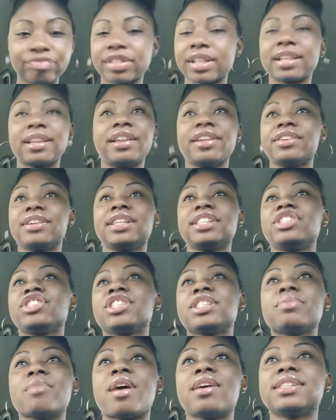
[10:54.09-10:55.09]
Literally
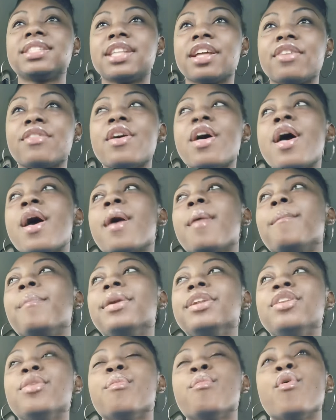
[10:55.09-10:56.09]
just small stuff.
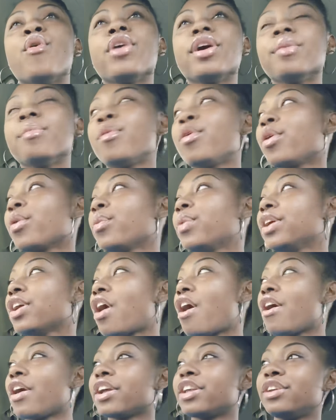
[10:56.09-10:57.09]
But the more and more we
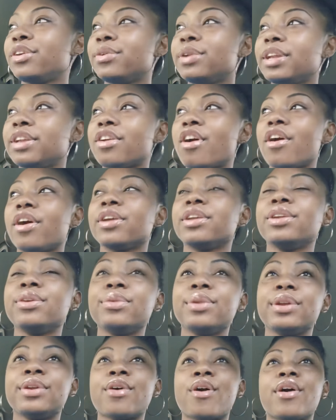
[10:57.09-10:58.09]
argued and
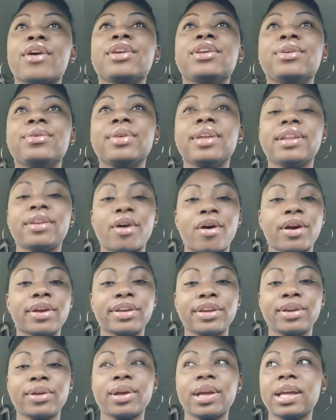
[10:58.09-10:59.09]
argued and argued and
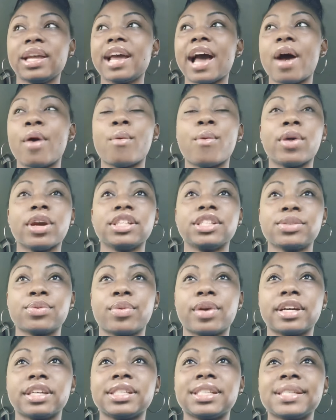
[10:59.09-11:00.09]
argued, it got worse and
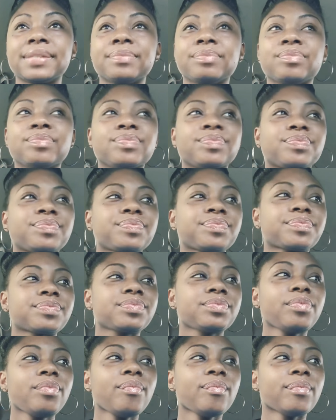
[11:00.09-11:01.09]
worse.
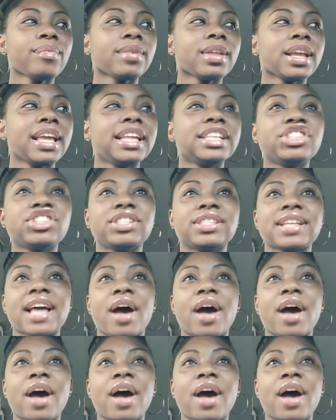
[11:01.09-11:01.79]
It just